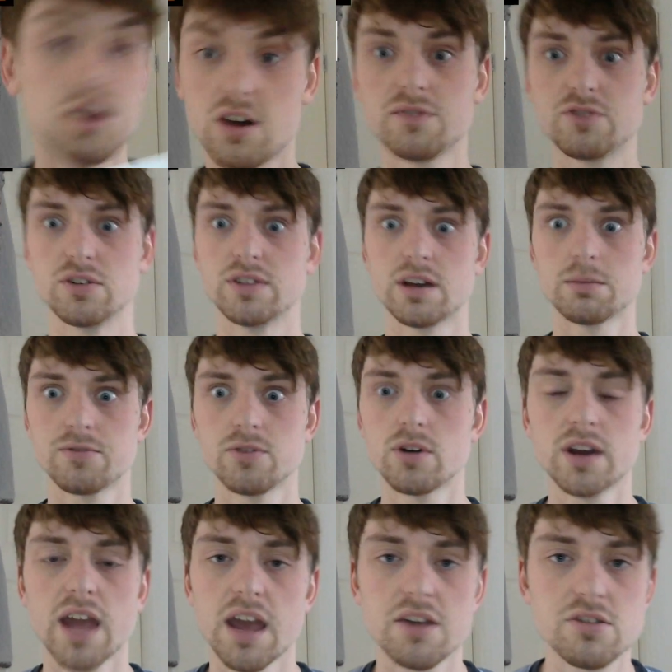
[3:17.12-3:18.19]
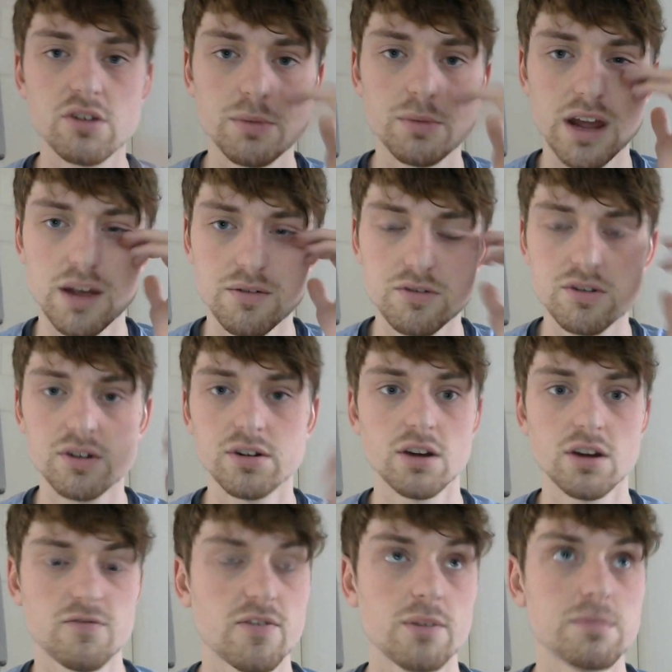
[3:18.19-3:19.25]
I've done that before. I get excited when I hear a song and I
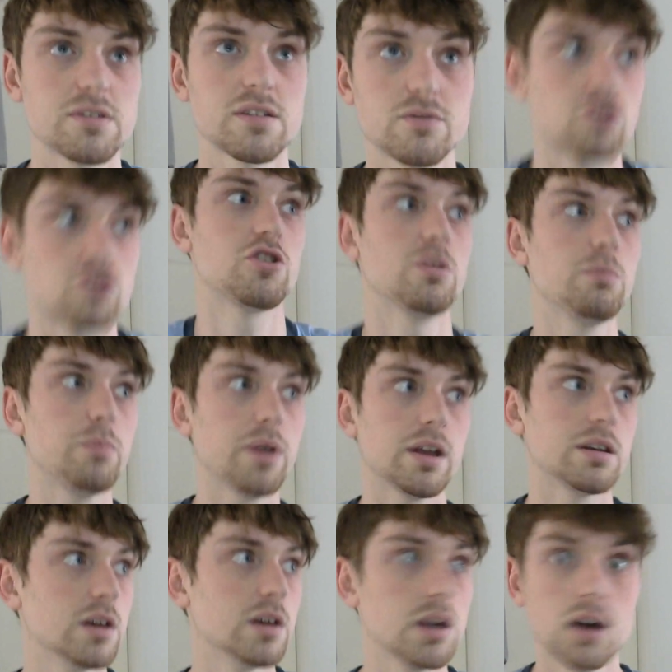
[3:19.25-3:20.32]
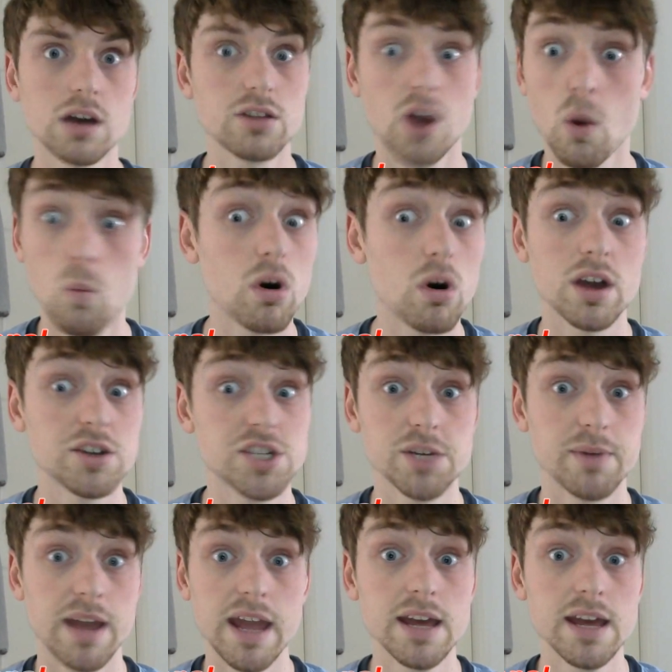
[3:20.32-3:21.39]
find myself just jumping. I don't know why I do
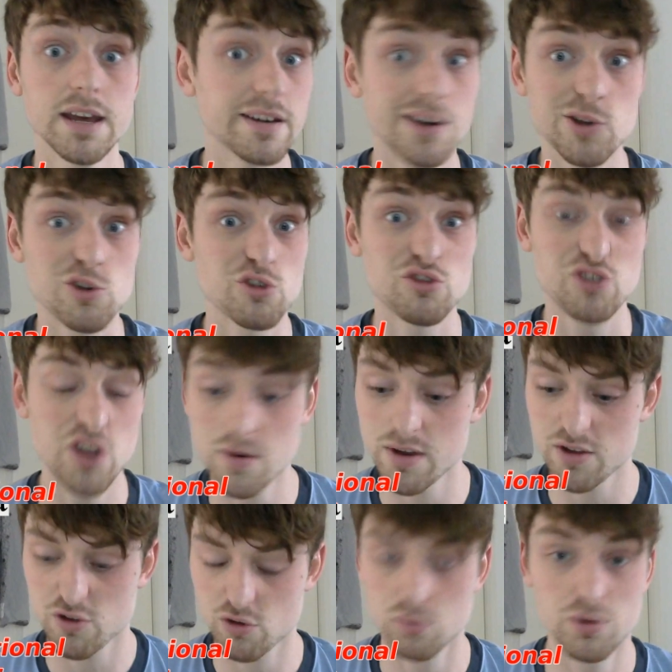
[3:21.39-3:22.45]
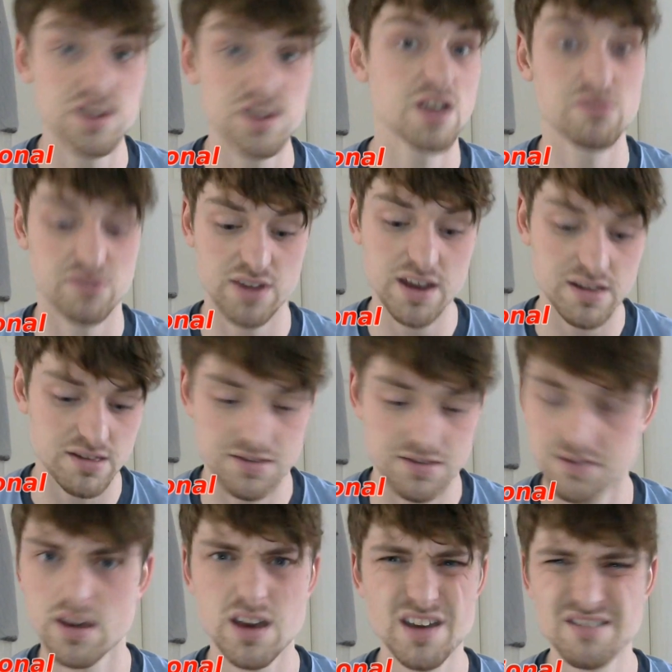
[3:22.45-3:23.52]
it. I just do. It's just one of those things. It's
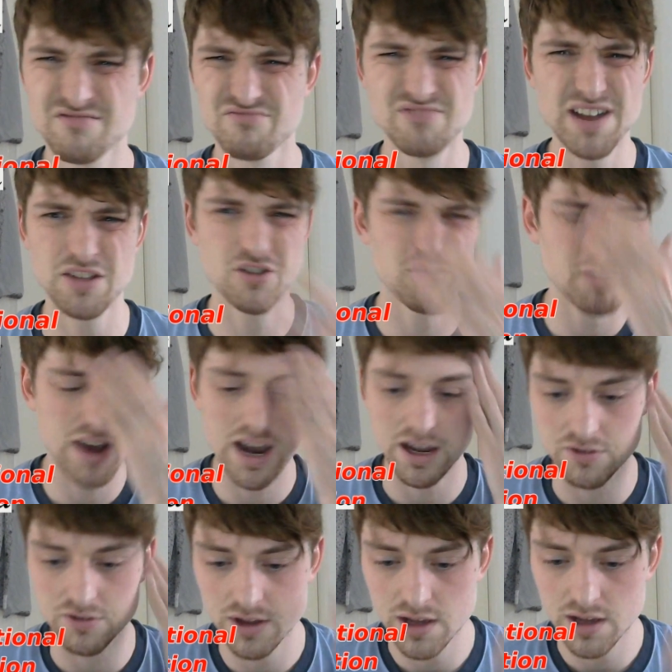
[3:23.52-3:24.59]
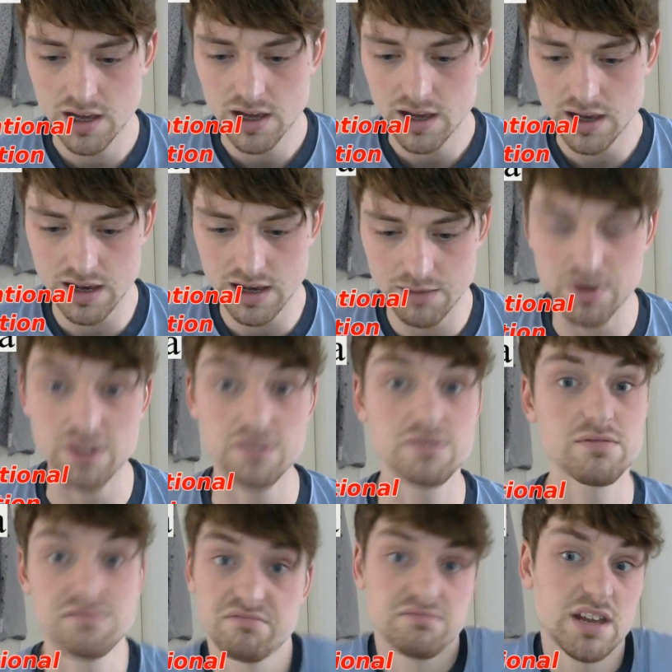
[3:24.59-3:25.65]
really strange, but
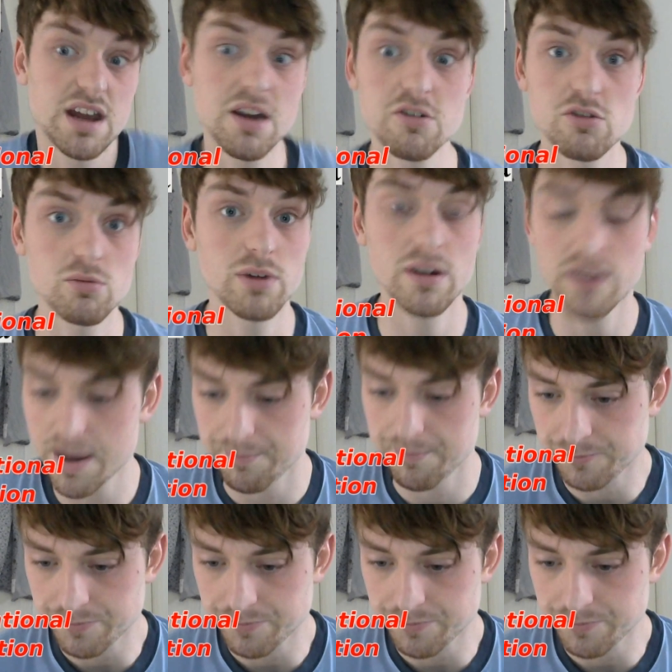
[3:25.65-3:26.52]
it's the way I am.